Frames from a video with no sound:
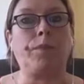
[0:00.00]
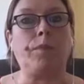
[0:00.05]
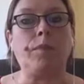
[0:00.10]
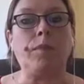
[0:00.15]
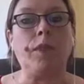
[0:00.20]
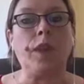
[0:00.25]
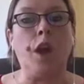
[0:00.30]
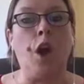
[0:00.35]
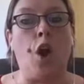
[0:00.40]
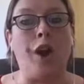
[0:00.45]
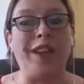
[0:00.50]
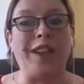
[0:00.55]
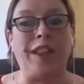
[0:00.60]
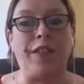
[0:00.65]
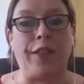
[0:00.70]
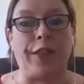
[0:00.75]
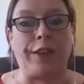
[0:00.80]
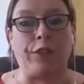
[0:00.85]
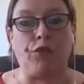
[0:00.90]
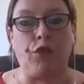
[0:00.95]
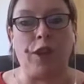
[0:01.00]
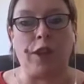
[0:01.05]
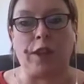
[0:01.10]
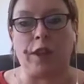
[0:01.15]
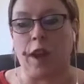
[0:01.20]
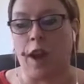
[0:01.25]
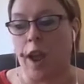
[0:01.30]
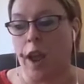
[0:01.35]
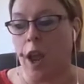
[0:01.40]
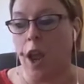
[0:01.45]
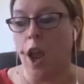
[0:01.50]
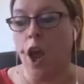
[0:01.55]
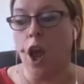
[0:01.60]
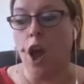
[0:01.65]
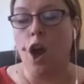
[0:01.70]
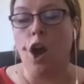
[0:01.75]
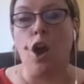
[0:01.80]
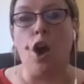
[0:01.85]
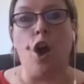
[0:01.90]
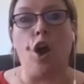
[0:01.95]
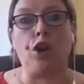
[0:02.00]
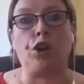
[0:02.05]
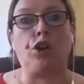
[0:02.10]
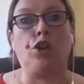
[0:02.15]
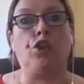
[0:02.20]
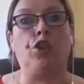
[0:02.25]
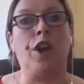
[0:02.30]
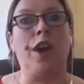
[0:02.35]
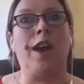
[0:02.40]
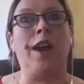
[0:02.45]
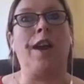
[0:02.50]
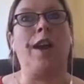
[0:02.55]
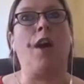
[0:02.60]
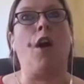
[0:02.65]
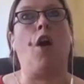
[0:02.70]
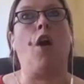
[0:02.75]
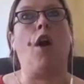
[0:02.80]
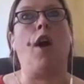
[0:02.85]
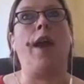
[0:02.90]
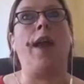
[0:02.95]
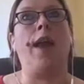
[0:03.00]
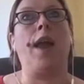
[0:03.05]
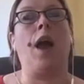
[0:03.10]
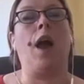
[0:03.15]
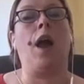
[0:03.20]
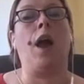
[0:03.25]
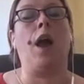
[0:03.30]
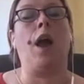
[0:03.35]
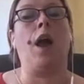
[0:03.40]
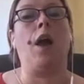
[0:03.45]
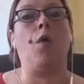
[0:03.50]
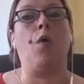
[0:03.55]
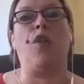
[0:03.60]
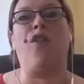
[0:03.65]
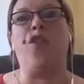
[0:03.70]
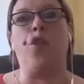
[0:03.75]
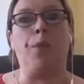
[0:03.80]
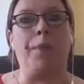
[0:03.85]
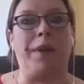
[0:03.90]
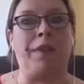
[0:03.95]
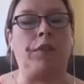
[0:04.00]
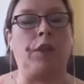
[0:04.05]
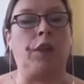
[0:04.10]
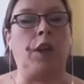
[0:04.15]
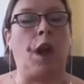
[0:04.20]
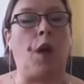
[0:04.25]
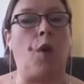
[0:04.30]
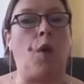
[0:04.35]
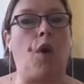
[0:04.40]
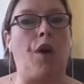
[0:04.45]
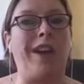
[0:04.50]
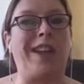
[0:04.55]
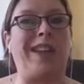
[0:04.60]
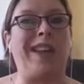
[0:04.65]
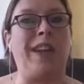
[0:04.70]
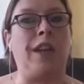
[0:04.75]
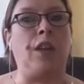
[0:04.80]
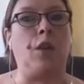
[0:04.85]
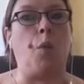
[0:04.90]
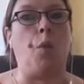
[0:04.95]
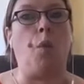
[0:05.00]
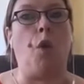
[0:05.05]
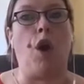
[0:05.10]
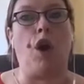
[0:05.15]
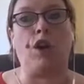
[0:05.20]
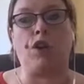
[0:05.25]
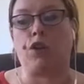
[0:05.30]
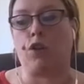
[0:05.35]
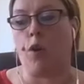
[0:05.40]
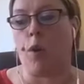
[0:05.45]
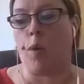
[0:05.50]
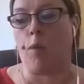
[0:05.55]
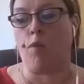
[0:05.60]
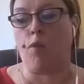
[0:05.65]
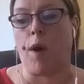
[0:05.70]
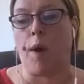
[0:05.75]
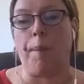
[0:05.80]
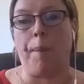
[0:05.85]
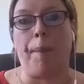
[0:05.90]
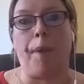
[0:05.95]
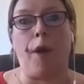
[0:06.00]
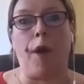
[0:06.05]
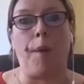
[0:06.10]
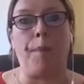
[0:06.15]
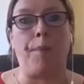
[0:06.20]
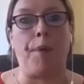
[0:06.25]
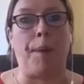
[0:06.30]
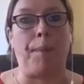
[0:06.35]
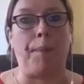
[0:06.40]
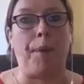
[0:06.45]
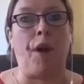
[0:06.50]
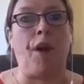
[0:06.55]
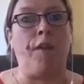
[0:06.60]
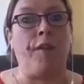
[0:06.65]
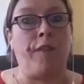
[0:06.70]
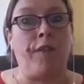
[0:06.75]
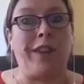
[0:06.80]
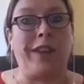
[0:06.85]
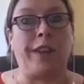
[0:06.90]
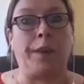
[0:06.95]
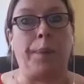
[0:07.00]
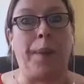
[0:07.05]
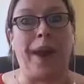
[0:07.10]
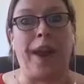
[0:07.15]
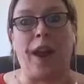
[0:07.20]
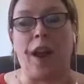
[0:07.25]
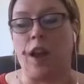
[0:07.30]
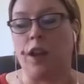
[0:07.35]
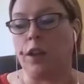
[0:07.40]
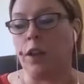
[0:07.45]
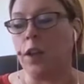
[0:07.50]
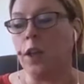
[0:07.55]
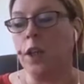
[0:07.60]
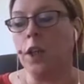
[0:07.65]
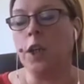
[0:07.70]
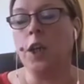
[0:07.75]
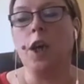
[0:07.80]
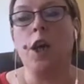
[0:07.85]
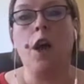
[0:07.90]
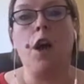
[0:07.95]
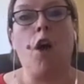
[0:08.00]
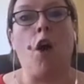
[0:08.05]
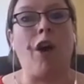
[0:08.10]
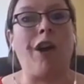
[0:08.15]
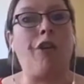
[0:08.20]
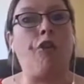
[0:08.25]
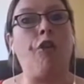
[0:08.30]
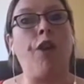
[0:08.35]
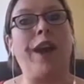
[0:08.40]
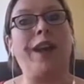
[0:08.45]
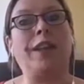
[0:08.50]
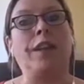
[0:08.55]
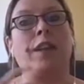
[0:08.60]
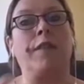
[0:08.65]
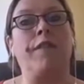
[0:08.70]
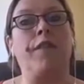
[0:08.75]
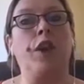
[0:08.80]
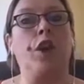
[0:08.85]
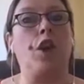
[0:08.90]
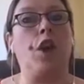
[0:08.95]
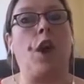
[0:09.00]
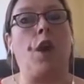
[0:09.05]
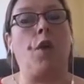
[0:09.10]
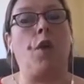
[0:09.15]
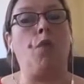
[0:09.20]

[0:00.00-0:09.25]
I did this recently. Last year, or a few months ago, I attended a workshop run by Brad Burton for speakers. I created a video